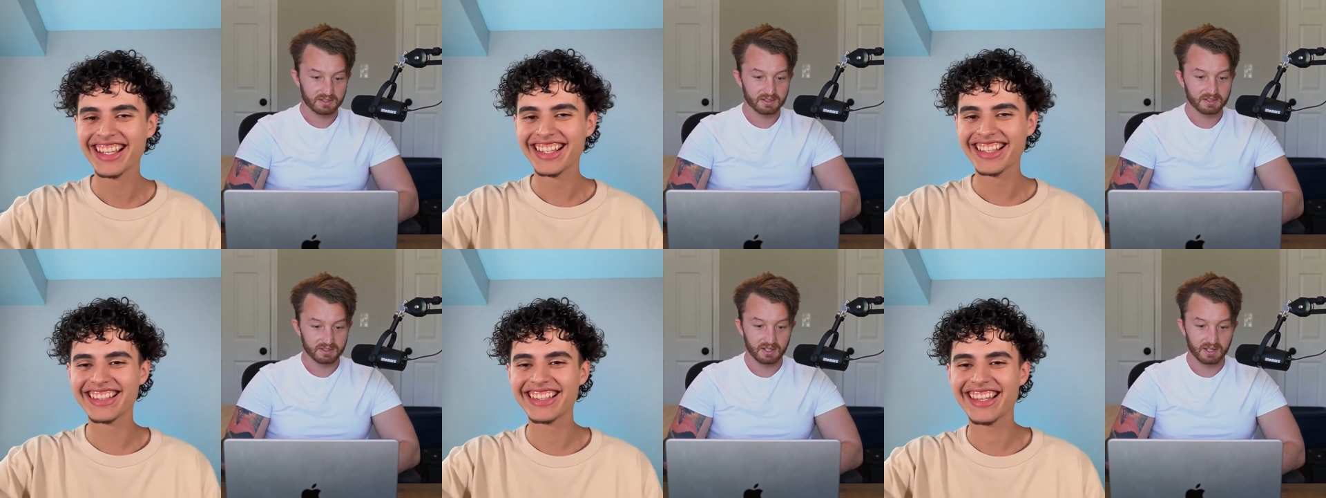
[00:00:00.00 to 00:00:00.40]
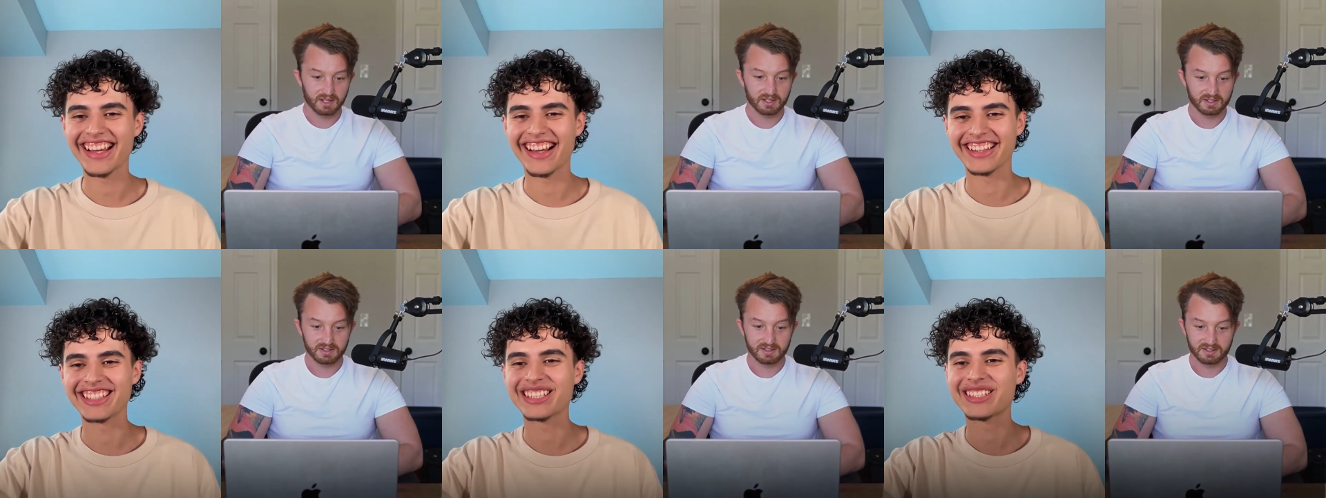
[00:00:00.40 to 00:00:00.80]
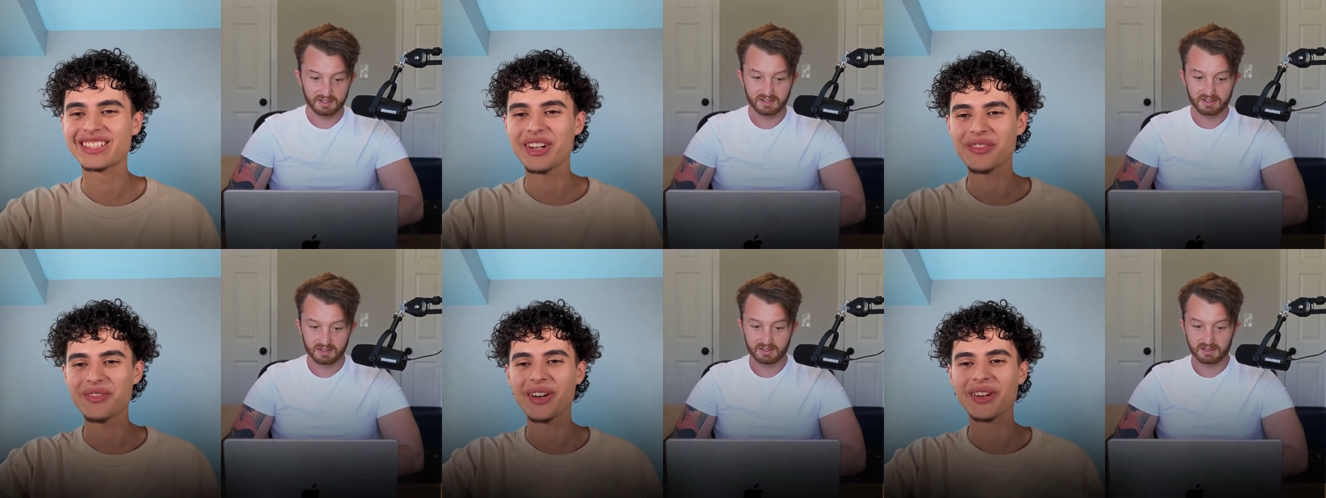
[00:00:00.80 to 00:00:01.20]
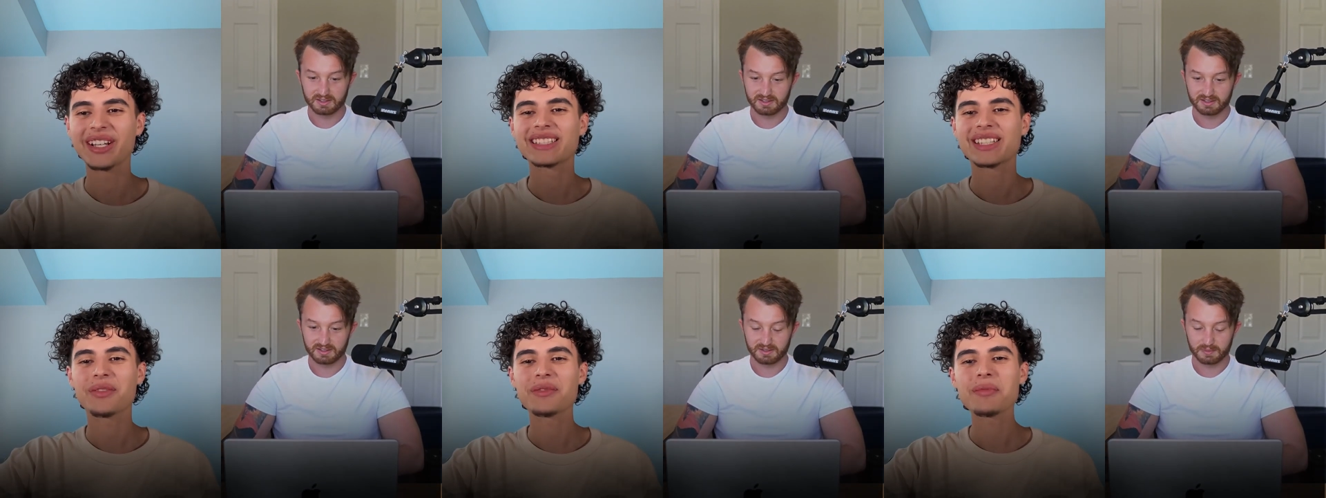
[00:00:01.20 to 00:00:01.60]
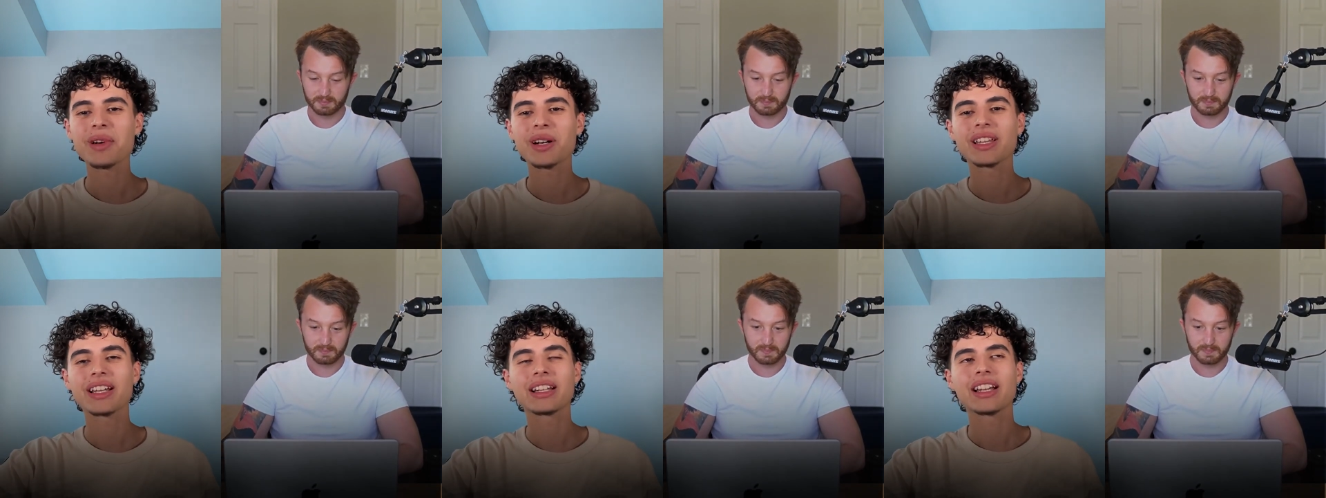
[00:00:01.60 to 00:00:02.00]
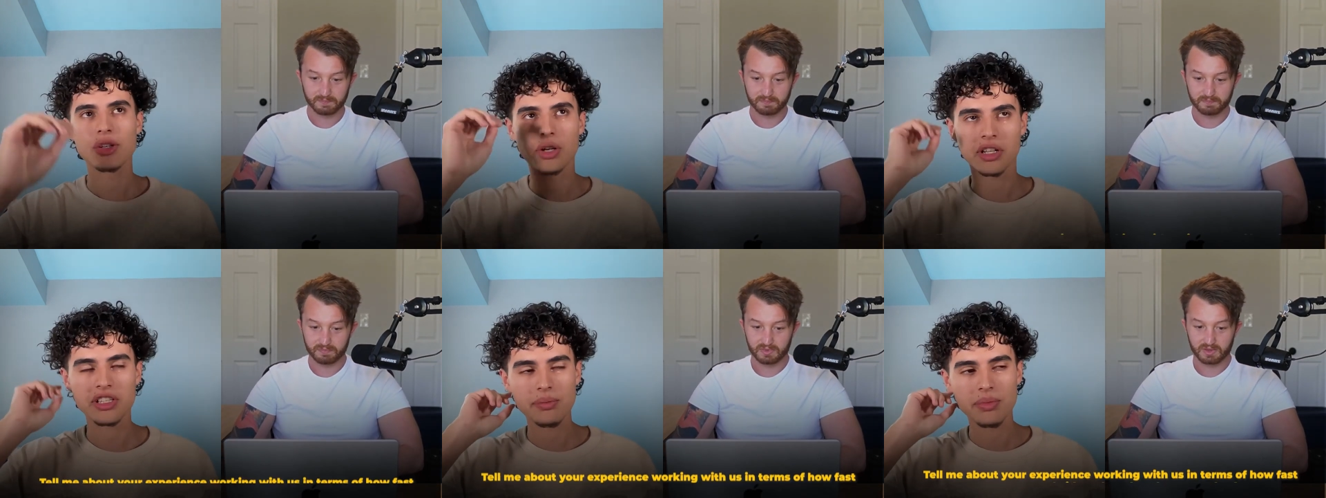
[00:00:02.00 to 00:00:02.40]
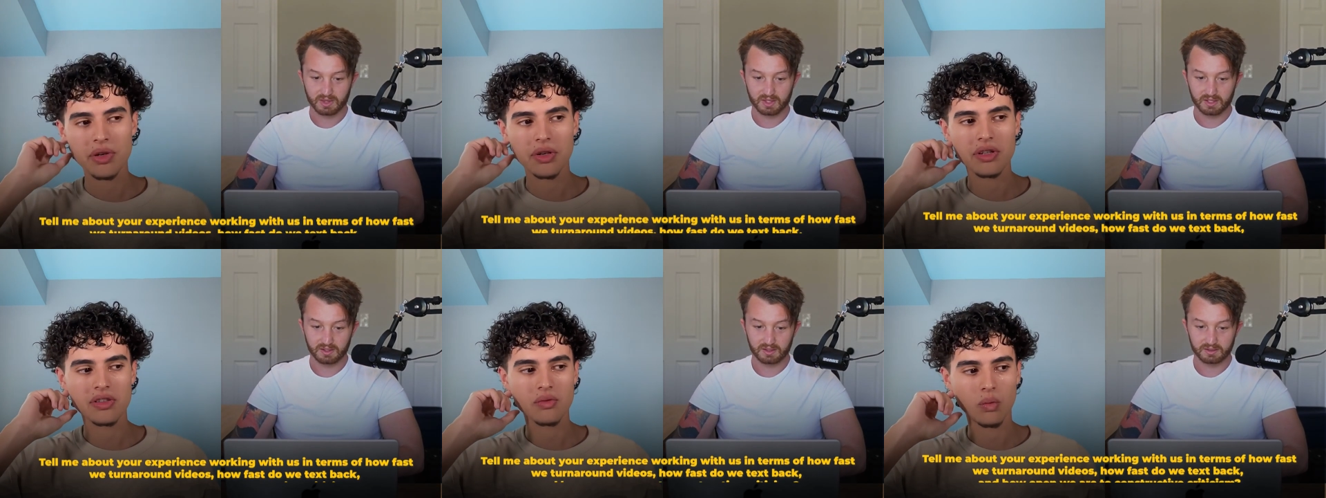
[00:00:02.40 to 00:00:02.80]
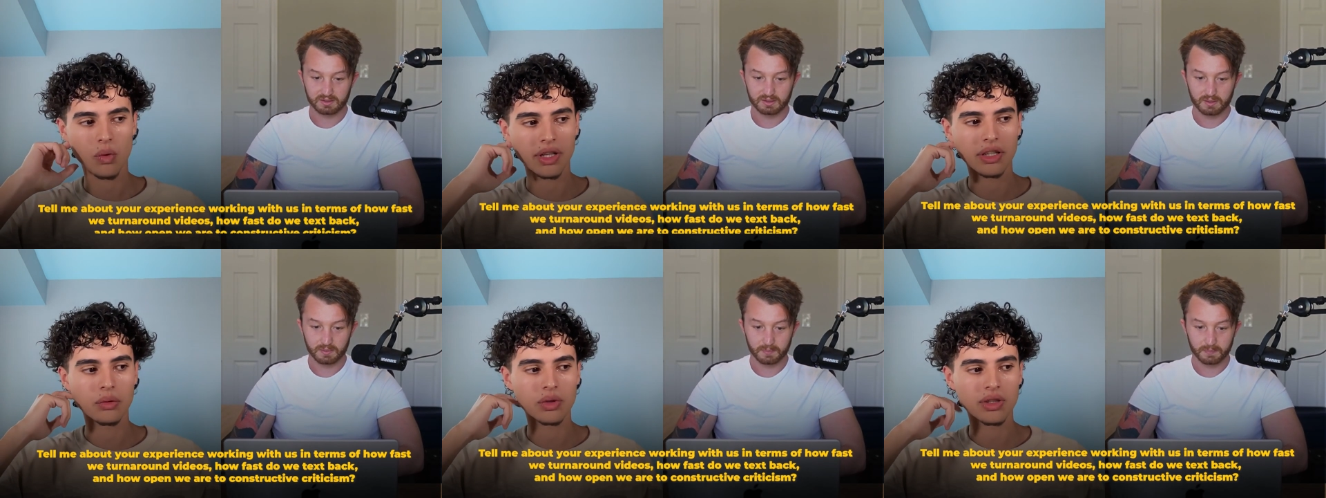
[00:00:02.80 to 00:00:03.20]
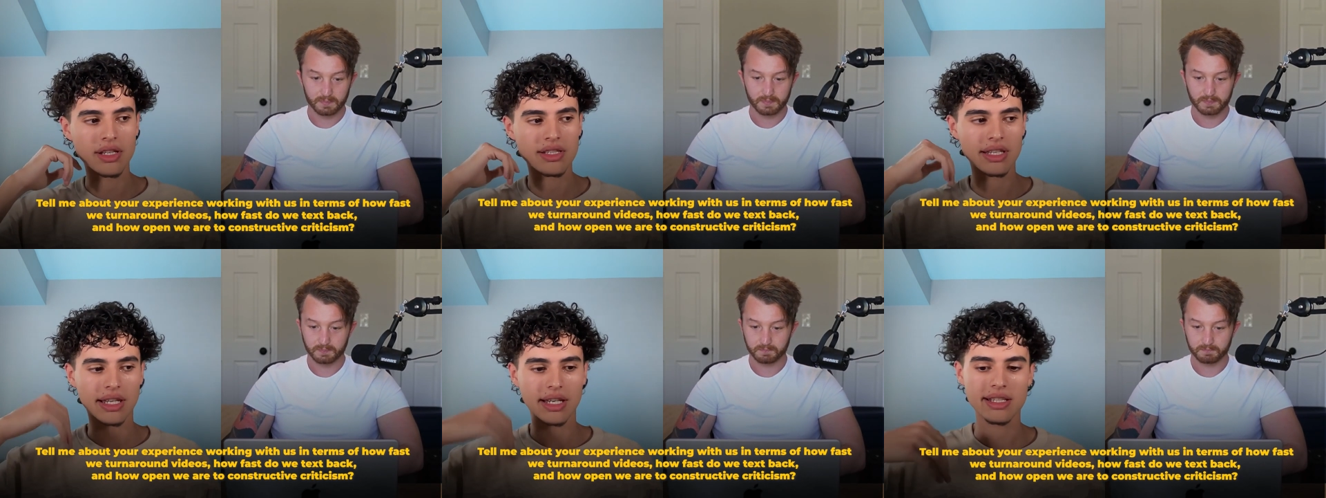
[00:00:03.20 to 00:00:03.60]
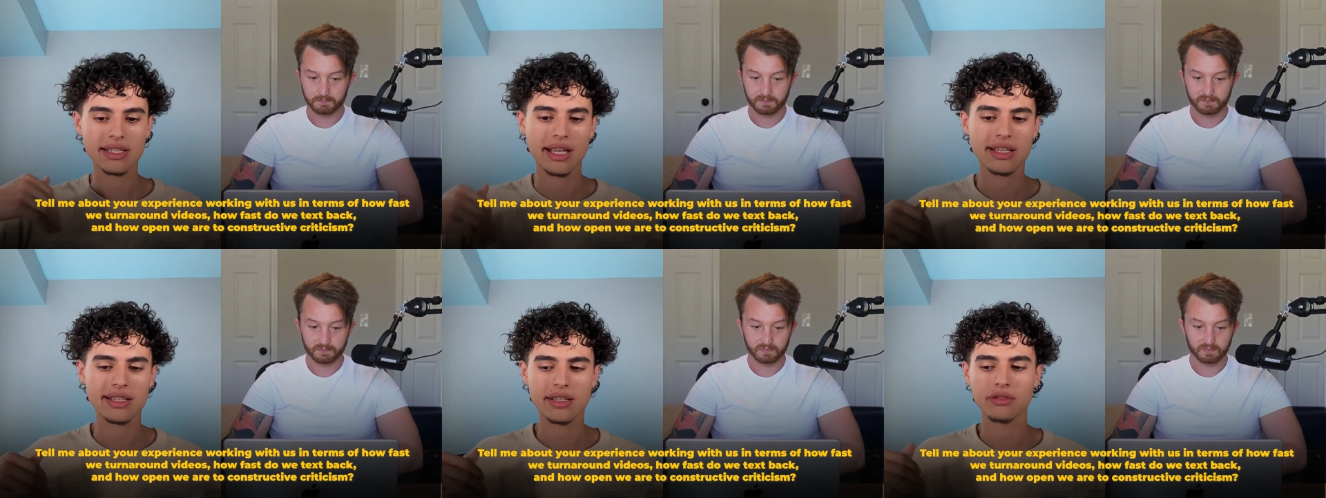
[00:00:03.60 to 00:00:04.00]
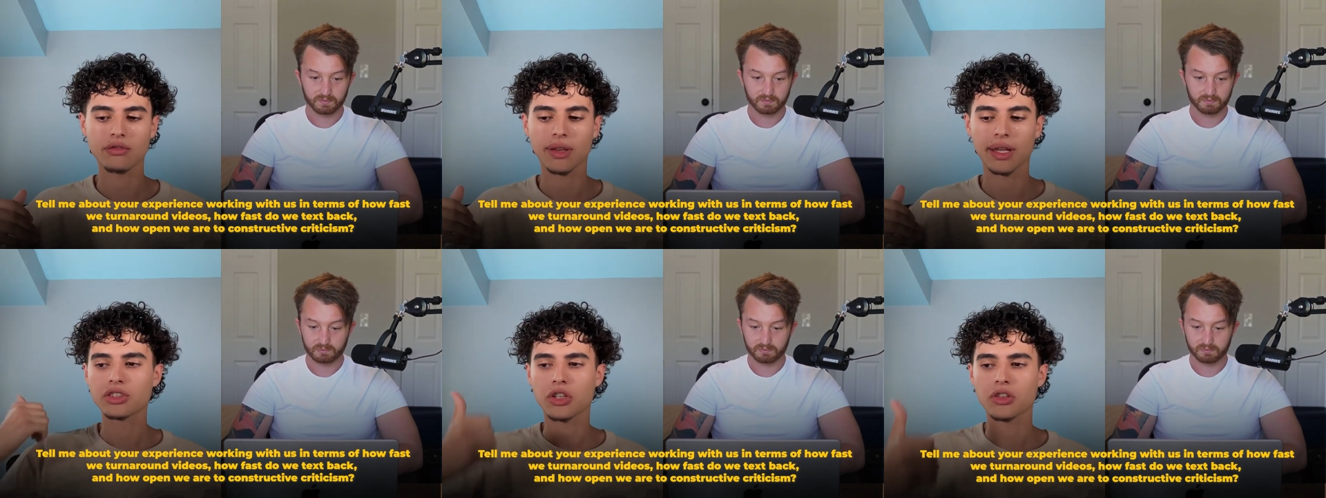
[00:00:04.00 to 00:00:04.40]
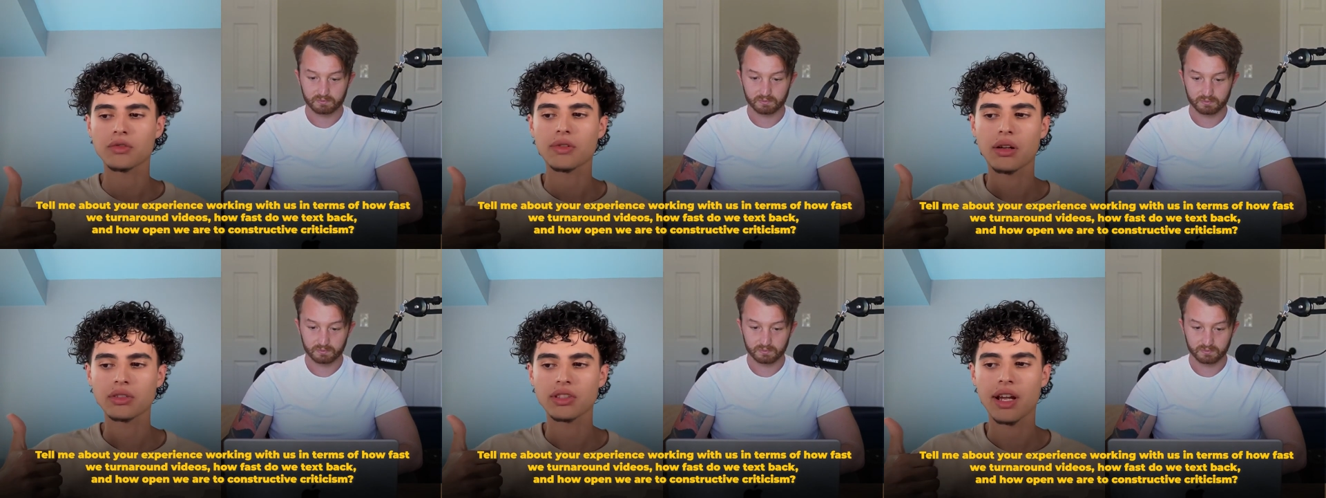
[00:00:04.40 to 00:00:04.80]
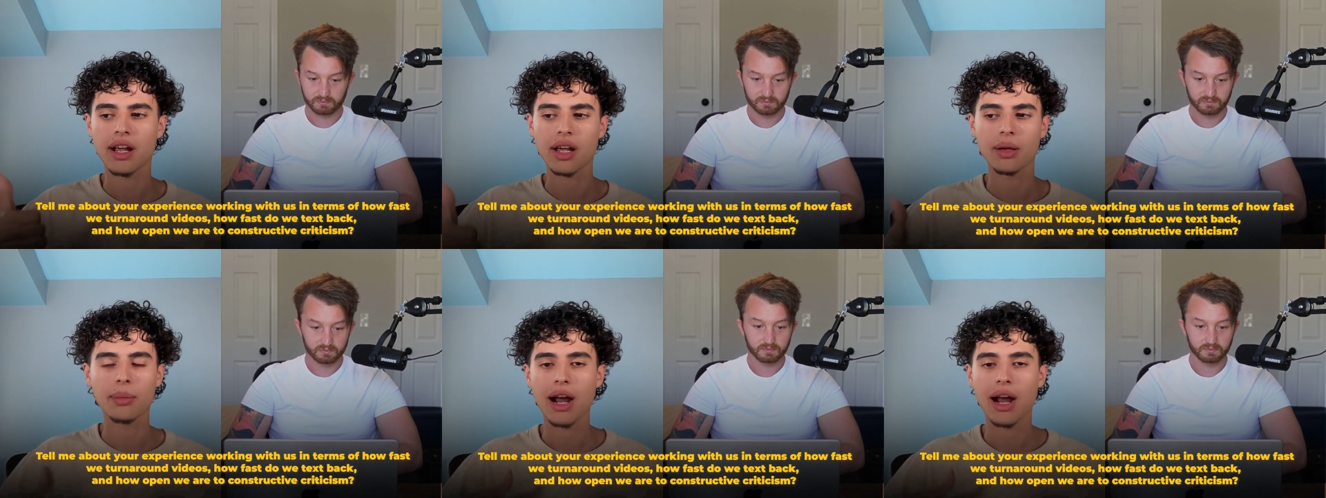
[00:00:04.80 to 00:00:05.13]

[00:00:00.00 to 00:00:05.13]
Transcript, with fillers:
Speaker 1: yeah, yeah. Dope, bro. Tell me about like your experience working with us in a sense of like turnaround time,